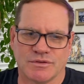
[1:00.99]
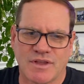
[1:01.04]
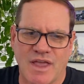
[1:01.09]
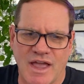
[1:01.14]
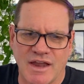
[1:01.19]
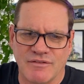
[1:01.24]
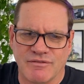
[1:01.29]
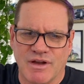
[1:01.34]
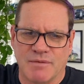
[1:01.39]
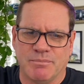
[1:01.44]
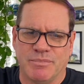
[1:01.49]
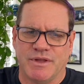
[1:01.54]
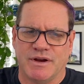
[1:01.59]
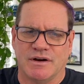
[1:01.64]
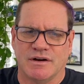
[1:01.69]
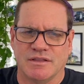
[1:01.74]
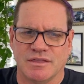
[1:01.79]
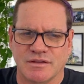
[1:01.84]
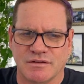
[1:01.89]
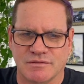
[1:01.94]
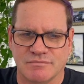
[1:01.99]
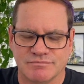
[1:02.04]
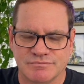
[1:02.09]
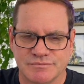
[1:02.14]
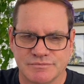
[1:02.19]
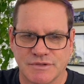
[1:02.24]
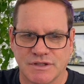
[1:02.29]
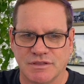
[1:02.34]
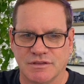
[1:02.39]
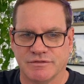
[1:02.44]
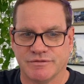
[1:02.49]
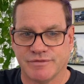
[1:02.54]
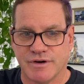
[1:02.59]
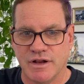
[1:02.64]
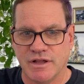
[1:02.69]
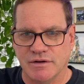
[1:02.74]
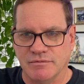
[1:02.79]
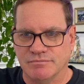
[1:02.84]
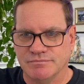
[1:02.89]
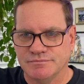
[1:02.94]
kind of up there in the in the
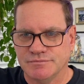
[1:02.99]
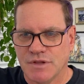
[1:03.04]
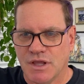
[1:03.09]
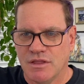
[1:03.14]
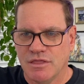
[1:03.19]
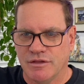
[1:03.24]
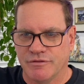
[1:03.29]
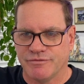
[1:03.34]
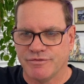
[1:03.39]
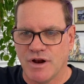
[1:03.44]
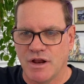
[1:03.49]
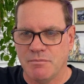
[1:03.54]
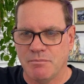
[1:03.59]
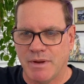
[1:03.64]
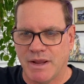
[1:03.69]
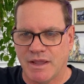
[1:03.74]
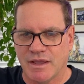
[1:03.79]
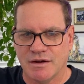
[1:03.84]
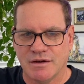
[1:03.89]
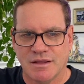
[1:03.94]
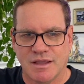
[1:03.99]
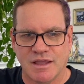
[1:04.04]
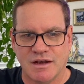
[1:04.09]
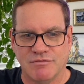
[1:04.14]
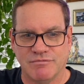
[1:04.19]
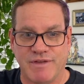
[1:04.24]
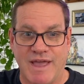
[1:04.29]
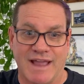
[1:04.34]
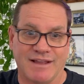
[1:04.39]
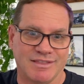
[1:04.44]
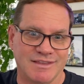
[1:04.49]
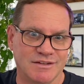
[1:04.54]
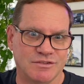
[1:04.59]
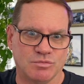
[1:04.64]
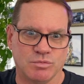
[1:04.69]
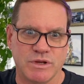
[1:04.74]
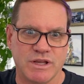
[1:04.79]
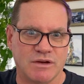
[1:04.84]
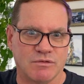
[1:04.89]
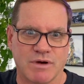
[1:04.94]
front the front man and in fact this
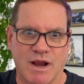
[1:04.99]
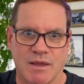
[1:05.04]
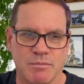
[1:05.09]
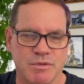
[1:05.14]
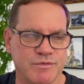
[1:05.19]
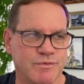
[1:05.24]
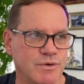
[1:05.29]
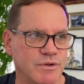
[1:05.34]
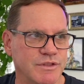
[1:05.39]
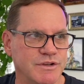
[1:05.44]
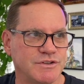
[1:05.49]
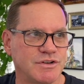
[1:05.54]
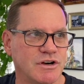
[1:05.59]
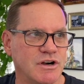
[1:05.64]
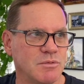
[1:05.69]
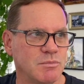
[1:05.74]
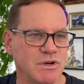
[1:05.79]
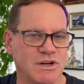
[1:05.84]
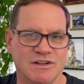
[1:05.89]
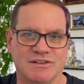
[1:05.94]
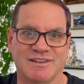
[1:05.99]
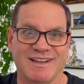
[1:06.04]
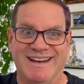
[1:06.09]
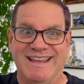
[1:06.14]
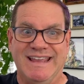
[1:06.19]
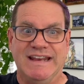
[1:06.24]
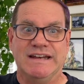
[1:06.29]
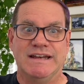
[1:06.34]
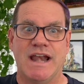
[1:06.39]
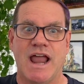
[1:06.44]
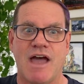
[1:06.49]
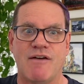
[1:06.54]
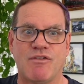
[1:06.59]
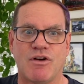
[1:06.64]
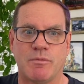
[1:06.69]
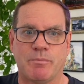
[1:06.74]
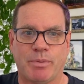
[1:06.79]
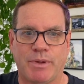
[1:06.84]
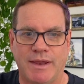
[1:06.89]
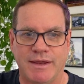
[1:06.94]
week right before the tournament he said he'd
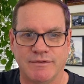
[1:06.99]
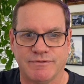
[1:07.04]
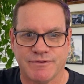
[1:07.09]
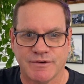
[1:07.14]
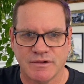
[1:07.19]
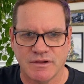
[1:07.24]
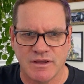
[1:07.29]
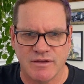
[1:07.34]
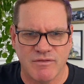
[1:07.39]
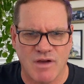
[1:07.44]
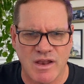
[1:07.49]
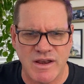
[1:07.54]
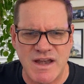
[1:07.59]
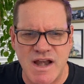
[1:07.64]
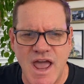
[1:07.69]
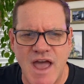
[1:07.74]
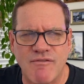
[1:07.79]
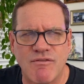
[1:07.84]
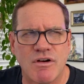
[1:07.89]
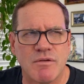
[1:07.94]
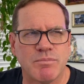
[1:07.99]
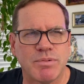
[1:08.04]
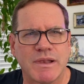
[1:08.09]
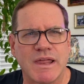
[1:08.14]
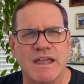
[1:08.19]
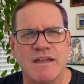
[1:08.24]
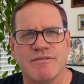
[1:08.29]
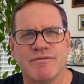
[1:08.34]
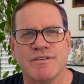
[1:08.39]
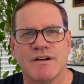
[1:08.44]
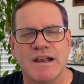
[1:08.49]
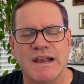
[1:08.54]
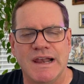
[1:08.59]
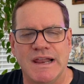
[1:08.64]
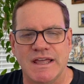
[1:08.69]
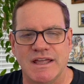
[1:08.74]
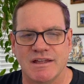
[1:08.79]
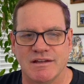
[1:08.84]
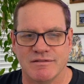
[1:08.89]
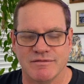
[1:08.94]
never play for LIV i'll never play for
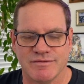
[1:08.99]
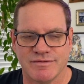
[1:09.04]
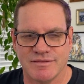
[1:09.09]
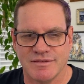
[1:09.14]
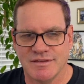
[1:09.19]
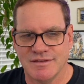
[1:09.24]
LIV